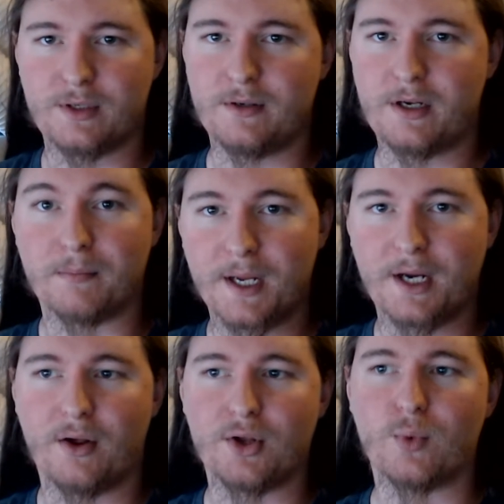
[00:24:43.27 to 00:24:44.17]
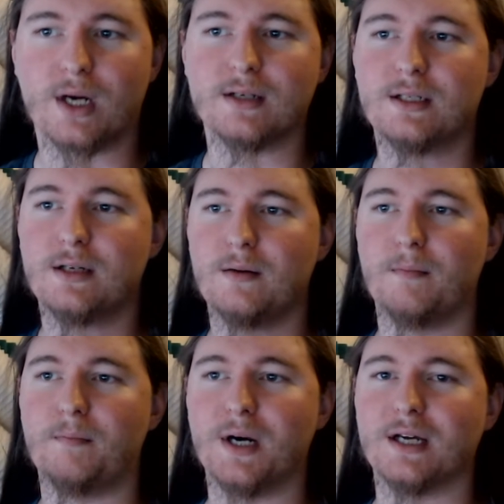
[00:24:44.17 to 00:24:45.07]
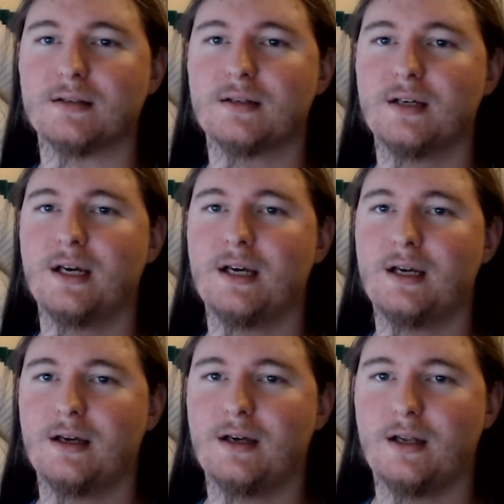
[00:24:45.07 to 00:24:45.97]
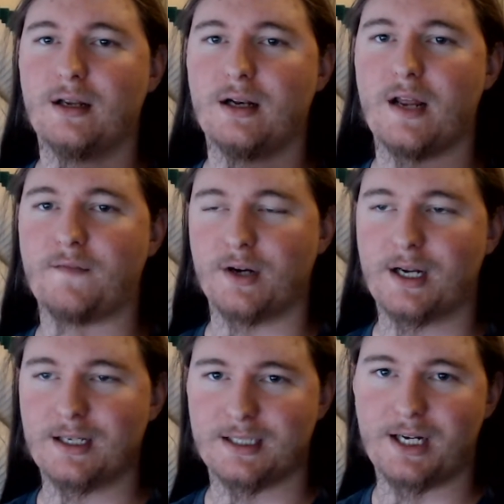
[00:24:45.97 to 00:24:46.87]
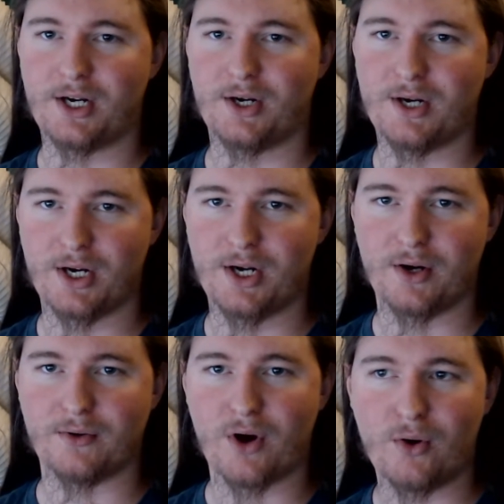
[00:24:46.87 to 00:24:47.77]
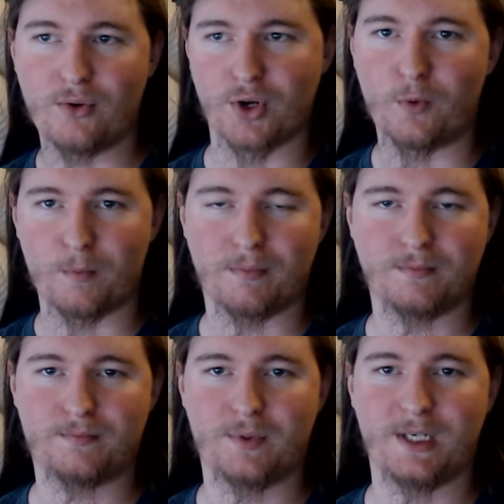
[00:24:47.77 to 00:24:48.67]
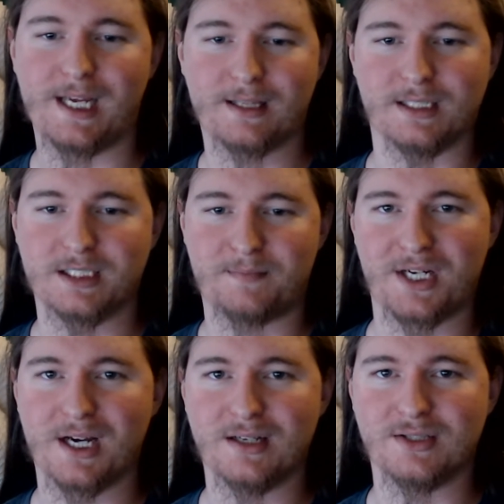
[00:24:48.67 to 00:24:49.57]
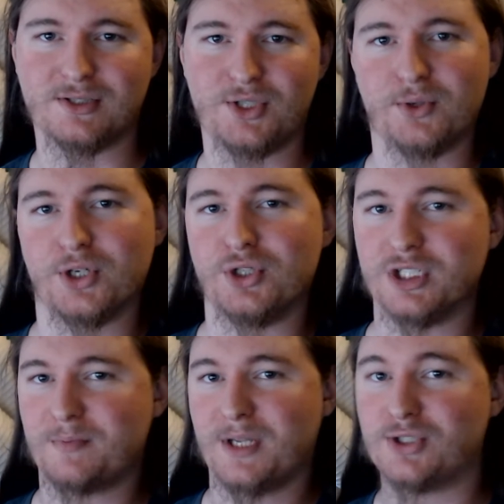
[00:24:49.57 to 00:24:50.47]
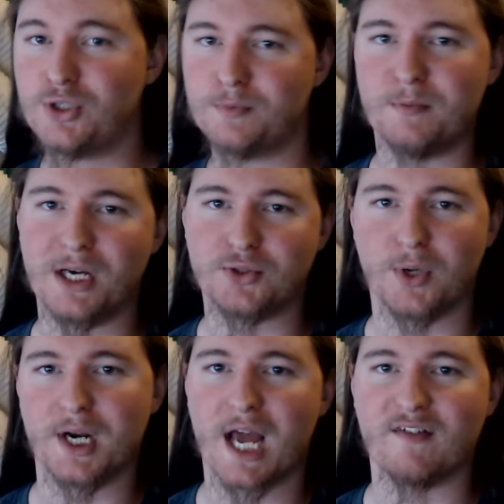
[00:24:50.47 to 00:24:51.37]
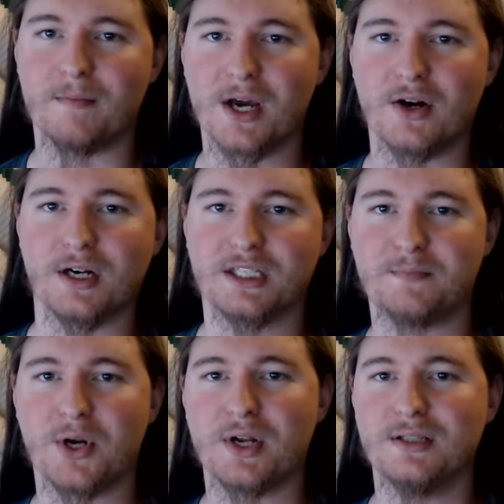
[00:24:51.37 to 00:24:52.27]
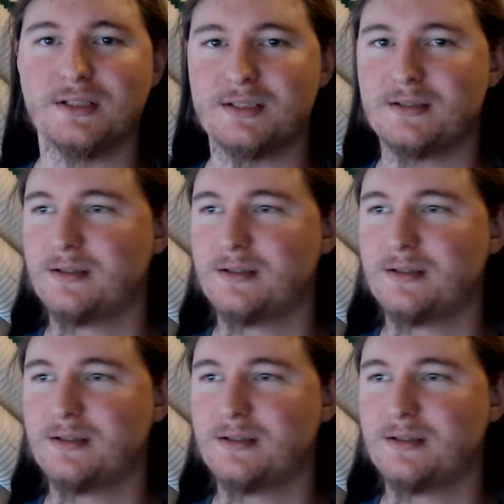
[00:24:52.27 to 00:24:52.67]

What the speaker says: Complain all you want. But if you're gonna sit here and go, oh, don't get this because you could just play Super Metroid and have a better experience.